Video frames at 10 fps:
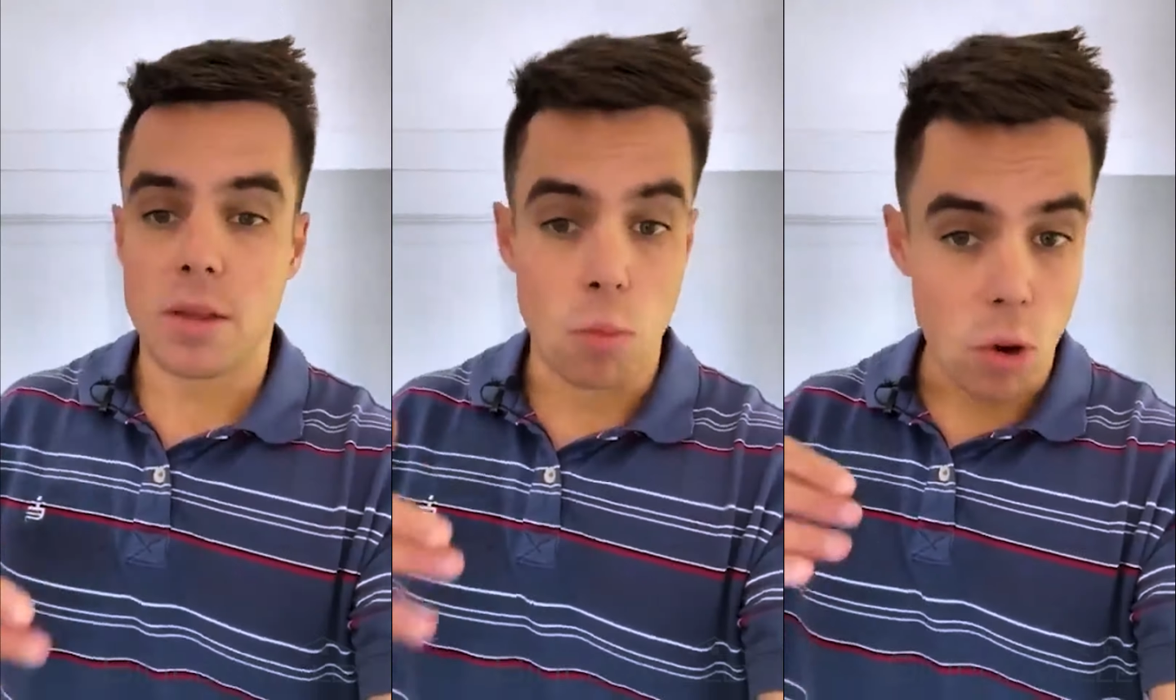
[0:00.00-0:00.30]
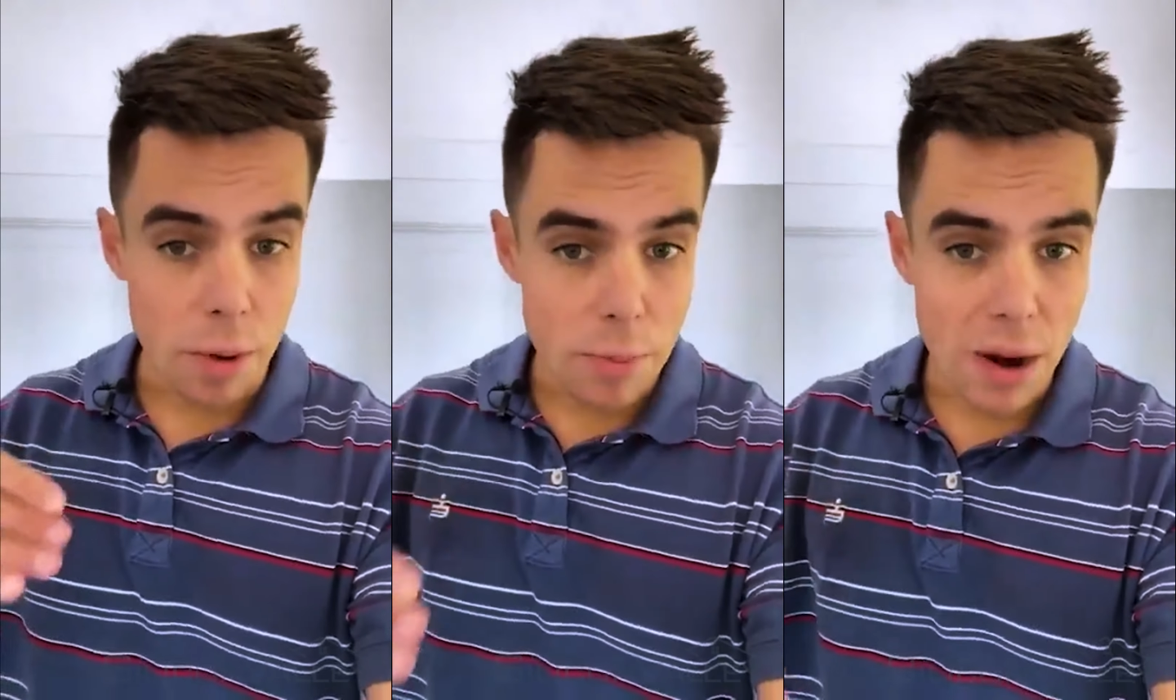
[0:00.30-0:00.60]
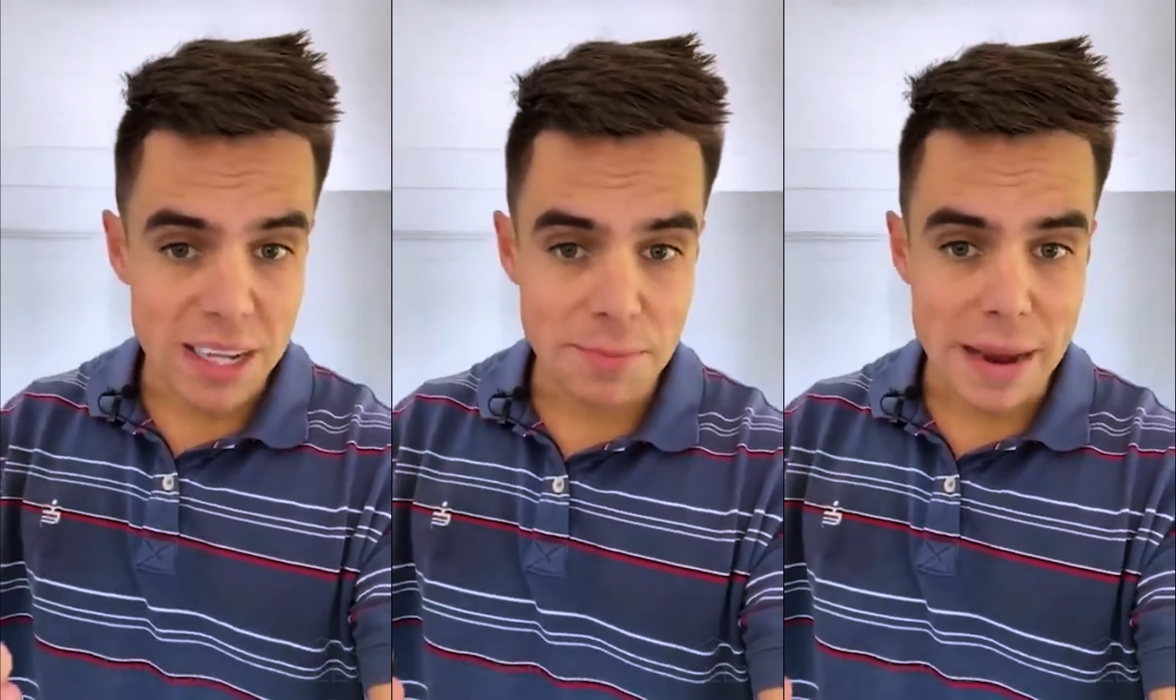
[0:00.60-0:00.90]
The more we
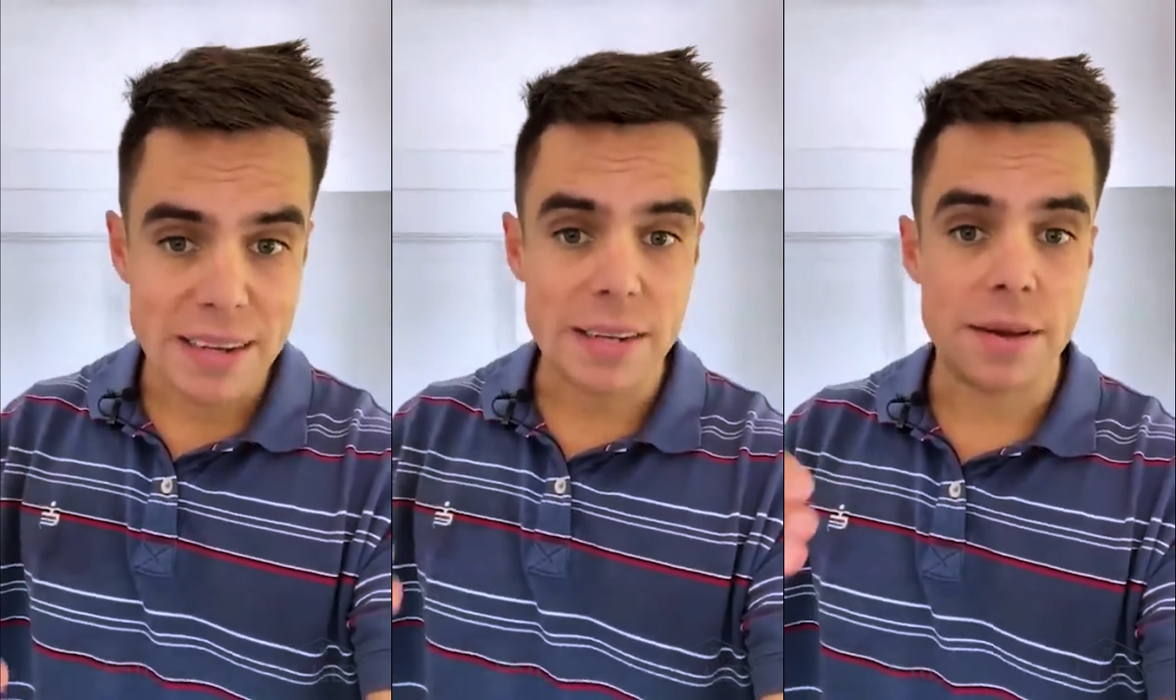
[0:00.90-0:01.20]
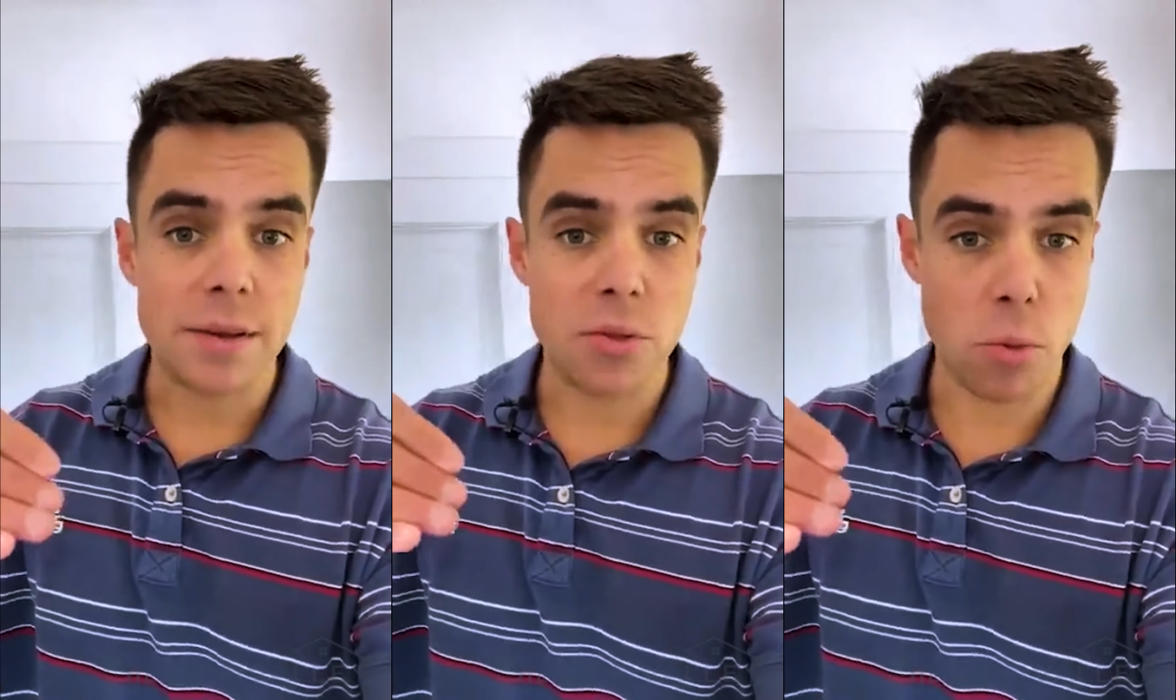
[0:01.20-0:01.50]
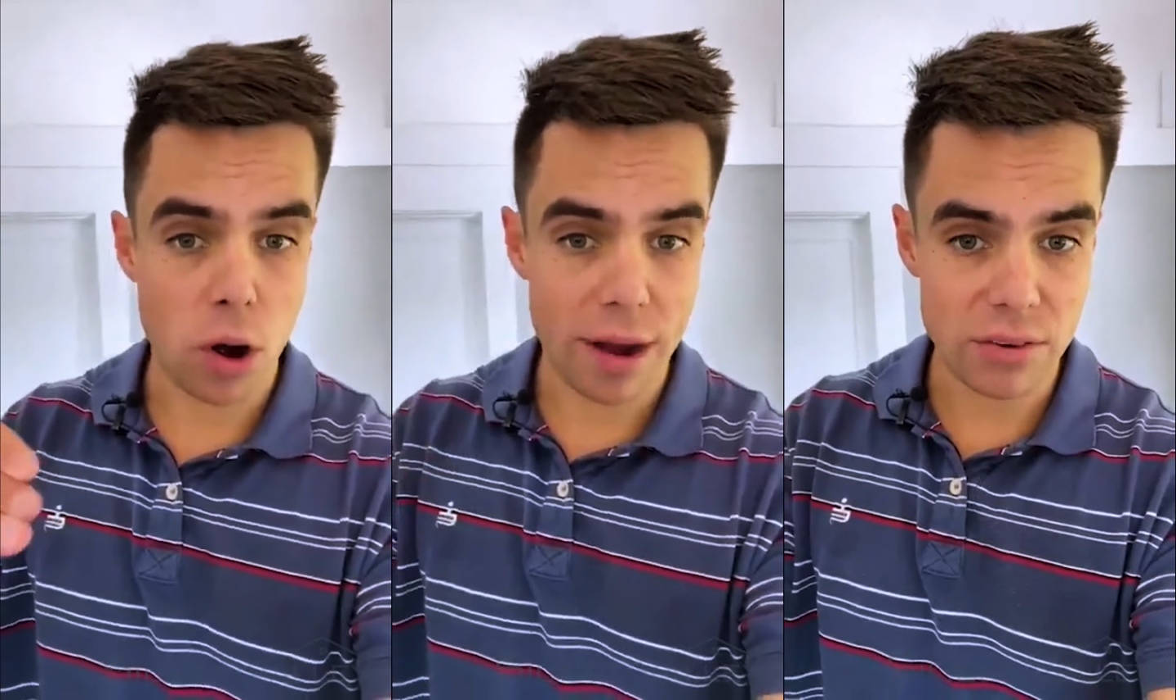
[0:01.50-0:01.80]
prospect, the
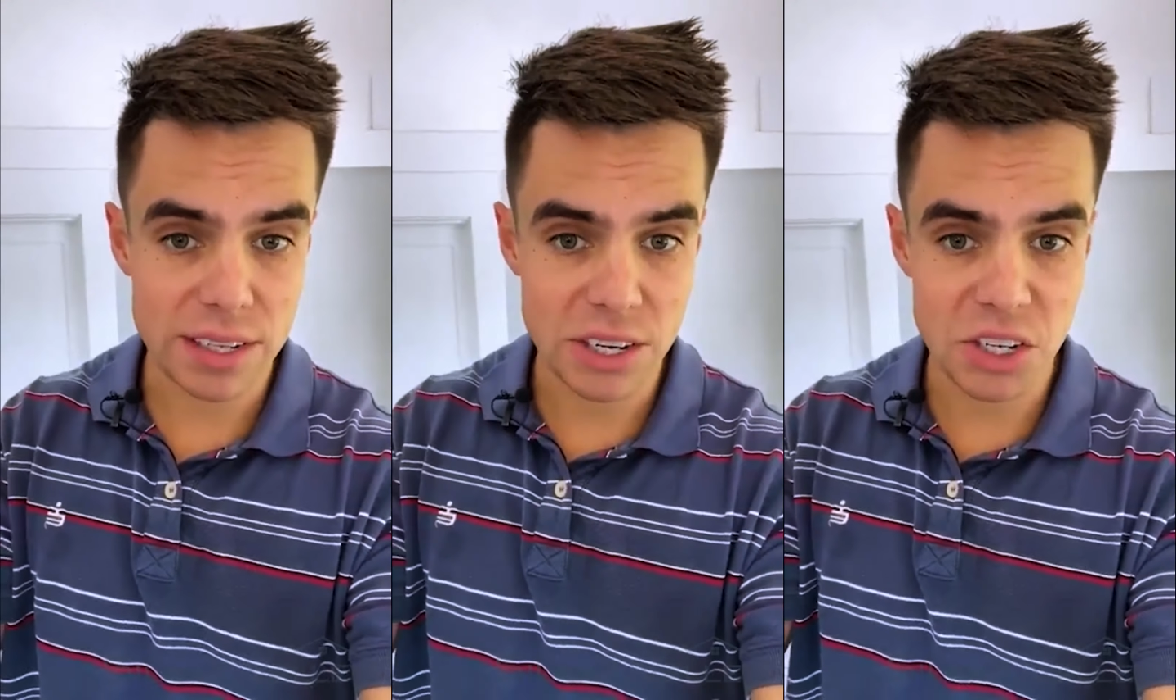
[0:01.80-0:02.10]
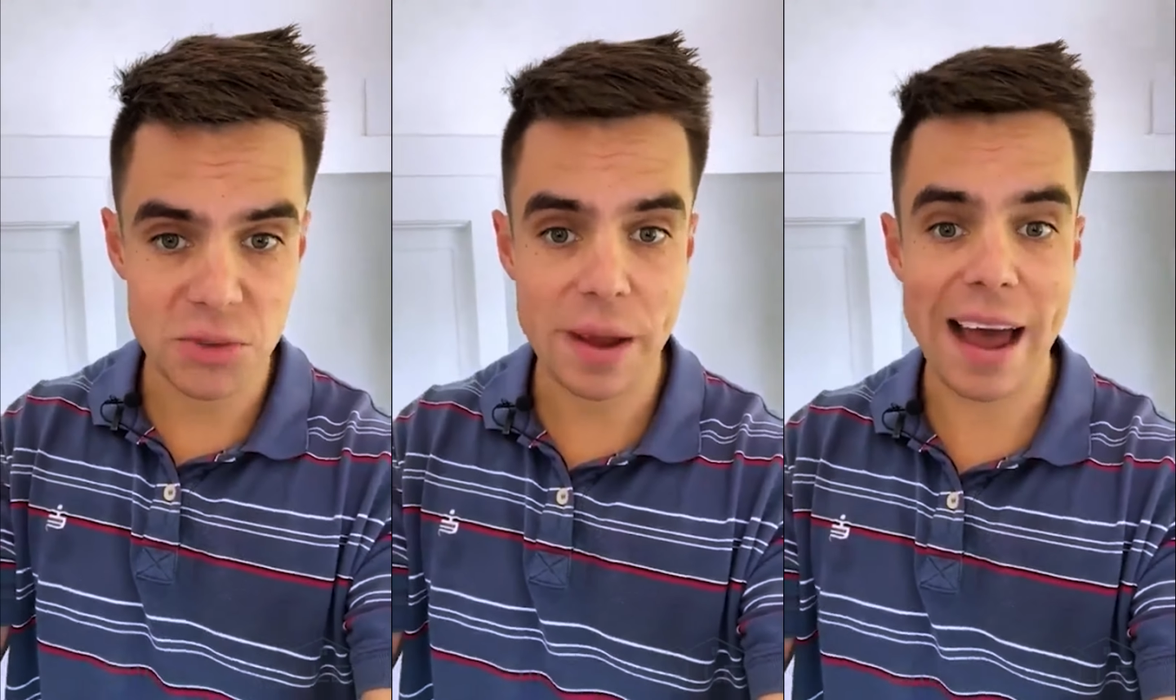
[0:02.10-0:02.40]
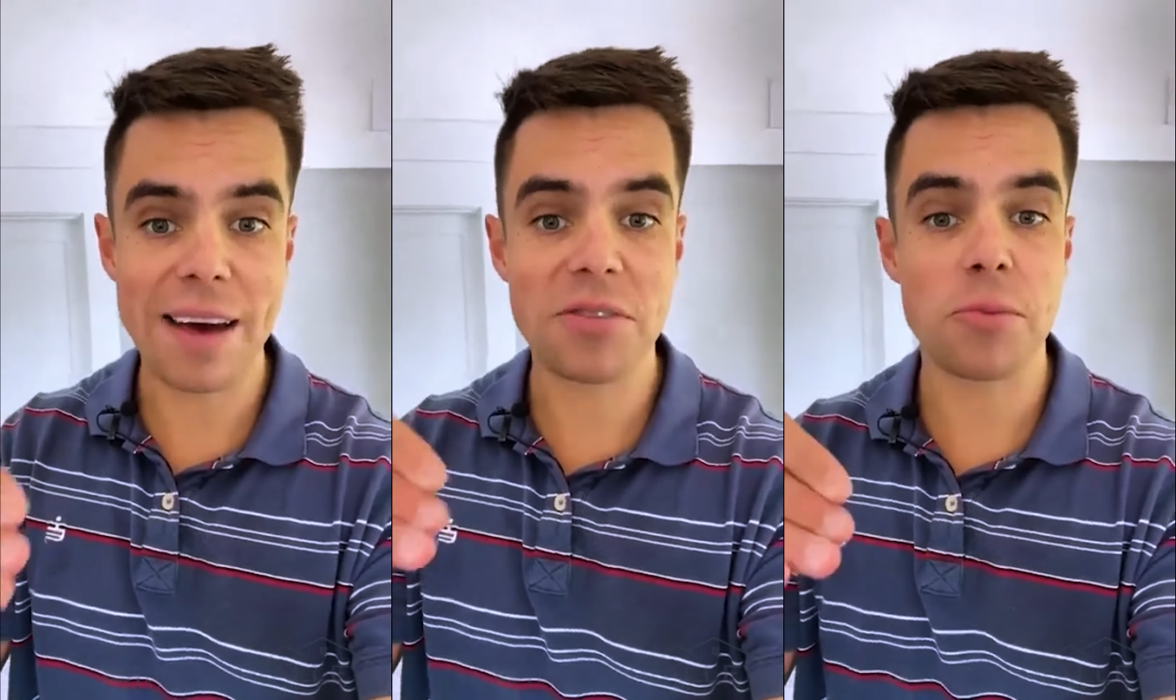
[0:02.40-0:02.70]
more conversations we have,